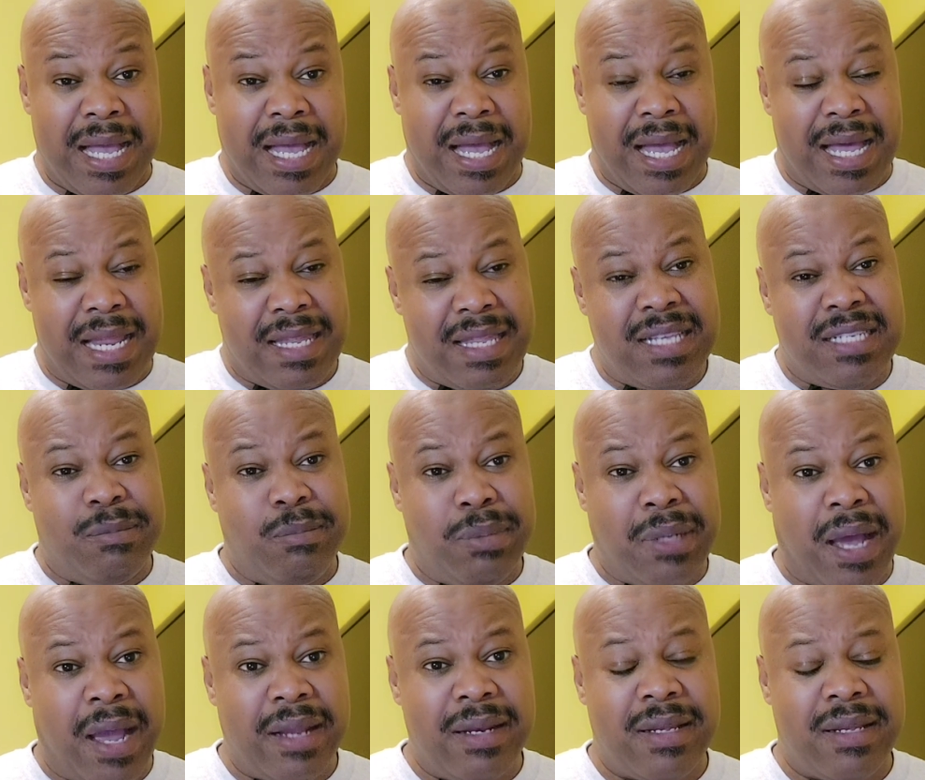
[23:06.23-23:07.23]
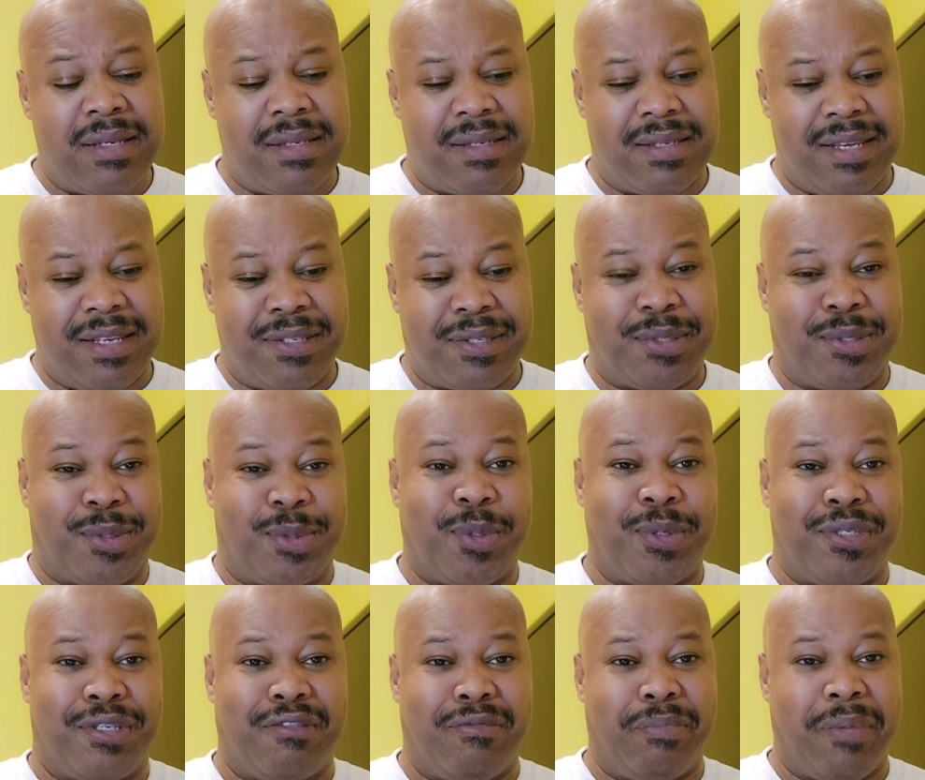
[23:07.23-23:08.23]
And this blindness is a
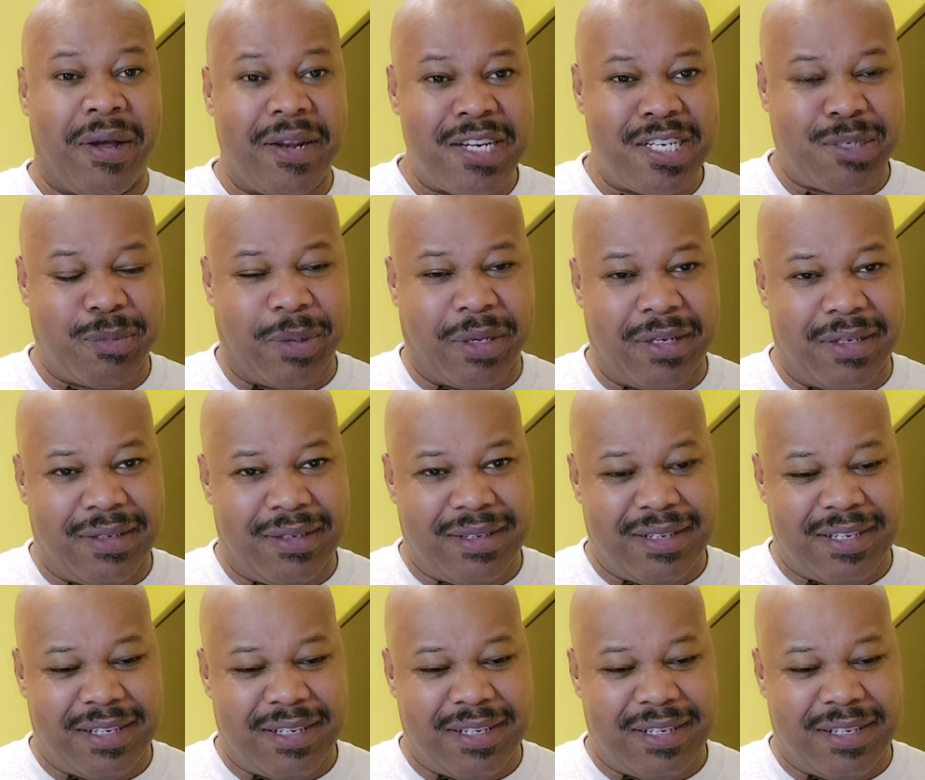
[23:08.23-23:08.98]
source of punishment.